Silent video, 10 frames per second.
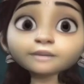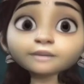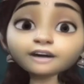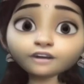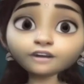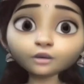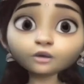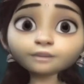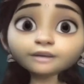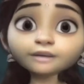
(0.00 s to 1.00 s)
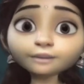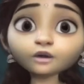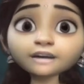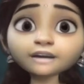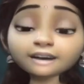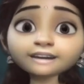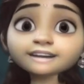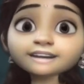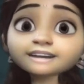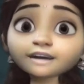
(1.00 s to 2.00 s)
my view, Big Book rating
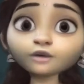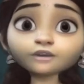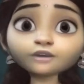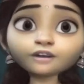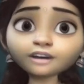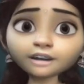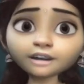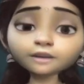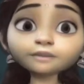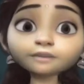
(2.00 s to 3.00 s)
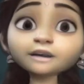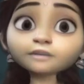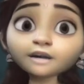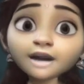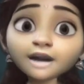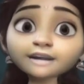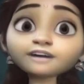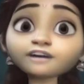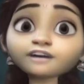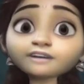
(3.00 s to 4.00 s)
is 10 out of 10, but Manhattan
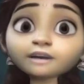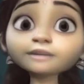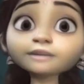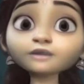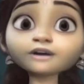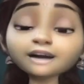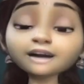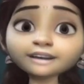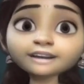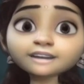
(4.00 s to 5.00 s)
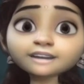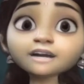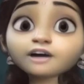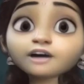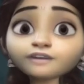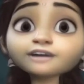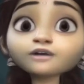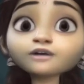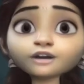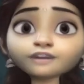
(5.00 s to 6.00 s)
5LB book rating is 5
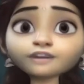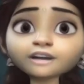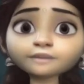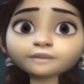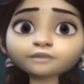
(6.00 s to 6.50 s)
out of 10.